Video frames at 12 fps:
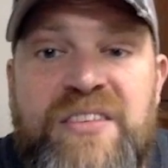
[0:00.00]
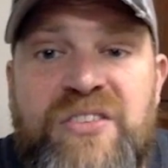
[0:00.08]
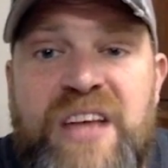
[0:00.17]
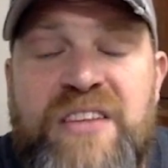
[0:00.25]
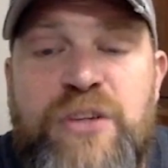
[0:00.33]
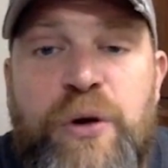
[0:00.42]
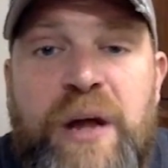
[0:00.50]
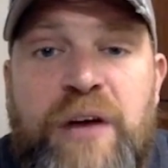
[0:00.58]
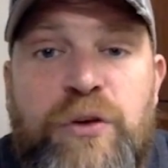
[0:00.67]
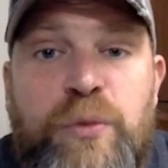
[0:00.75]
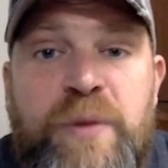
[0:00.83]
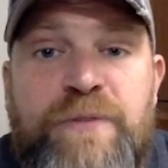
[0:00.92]
leg's going out a
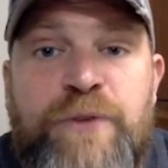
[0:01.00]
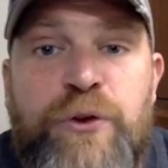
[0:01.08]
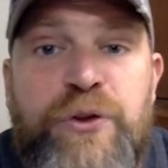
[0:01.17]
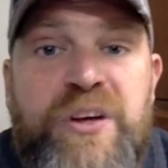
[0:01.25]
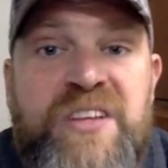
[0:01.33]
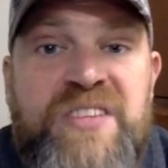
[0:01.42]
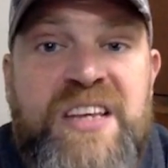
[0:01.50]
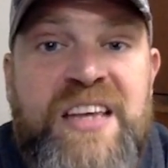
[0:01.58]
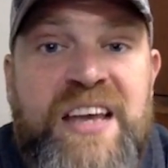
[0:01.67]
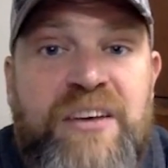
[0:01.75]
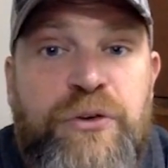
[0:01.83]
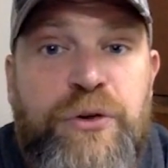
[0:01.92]
little bit further because he can
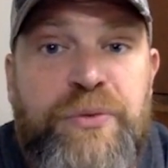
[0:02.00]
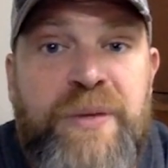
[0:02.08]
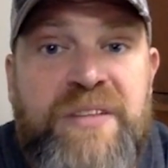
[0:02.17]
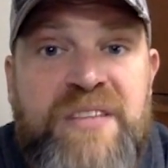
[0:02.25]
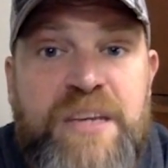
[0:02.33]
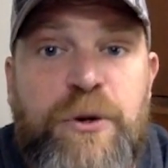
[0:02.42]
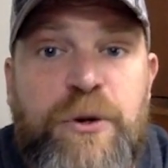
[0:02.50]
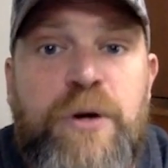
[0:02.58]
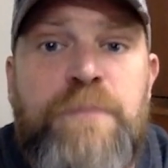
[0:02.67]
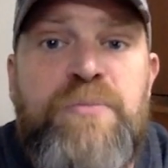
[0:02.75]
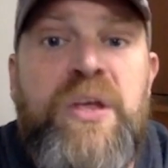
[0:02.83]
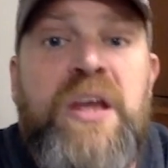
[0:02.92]
get a little bit deeper,
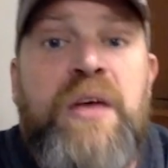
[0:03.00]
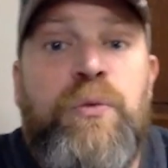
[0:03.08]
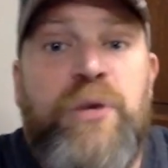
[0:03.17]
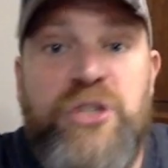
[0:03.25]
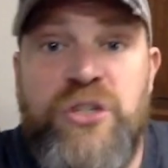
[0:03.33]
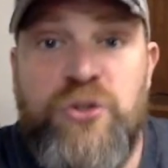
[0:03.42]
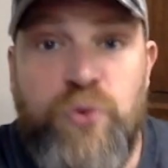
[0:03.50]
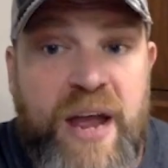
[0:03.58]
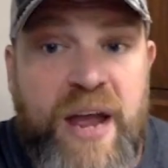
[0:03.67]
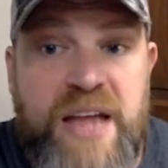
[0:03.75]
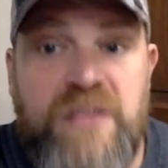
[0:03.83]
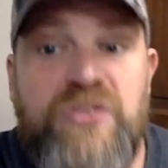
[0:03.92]
which is
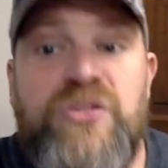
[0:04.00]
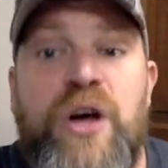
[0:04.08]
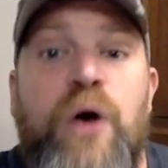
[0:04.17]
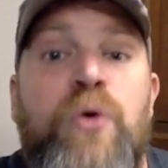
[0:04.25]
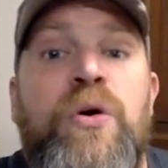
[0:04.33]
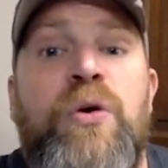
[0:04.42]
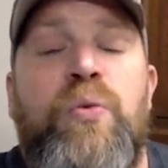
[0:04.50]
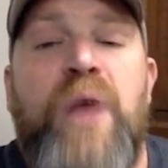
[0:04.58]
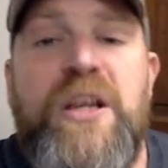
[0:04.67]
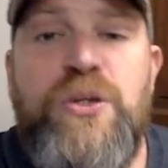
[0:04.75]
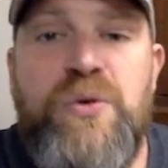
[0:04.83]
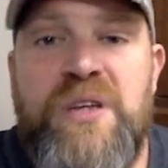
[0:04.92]
great. So
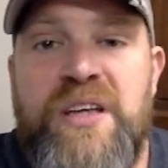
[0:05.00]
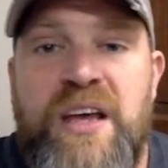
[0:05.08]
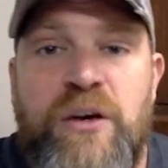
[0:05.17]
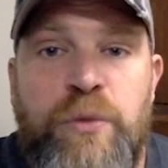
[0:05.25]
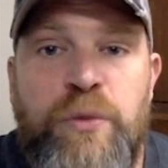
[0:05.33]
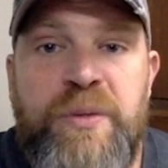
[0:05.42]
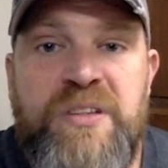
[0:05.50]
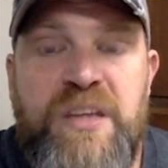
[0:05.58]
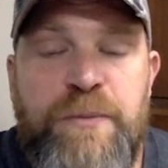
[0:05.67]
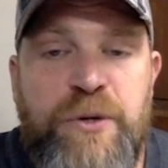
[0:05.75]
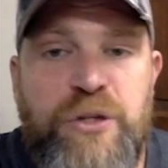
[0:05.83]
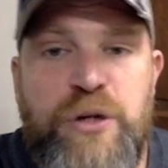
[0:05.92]
when you can get a little bit
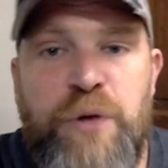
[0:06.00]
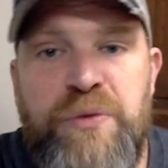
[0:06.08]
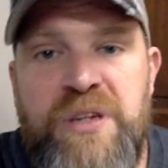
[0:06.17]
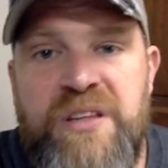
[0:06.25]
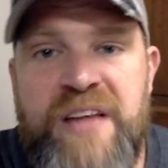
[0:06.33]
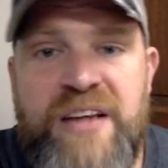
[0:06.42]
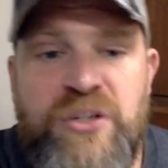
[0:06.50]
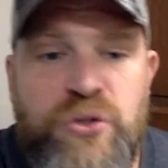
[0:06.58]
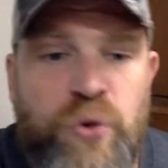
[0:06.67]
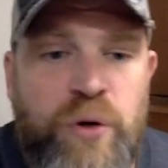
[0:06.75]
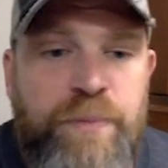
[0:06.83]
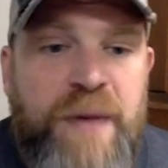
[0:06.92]
deeper, you don't need that
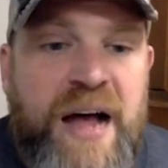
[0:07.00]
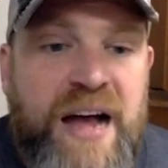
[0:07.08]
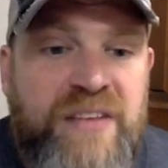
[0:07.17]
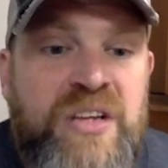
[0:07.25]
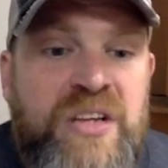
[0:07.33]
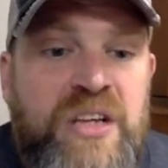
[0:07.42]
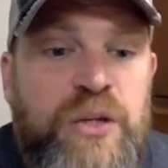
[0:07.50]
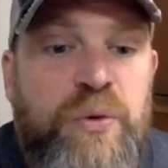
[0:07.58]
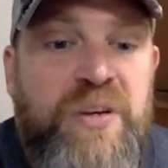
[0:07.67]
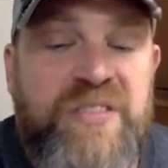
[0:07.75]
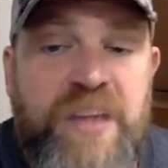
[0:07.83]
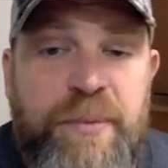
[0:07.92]
short box. You
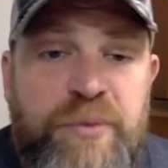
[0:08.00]
want to step up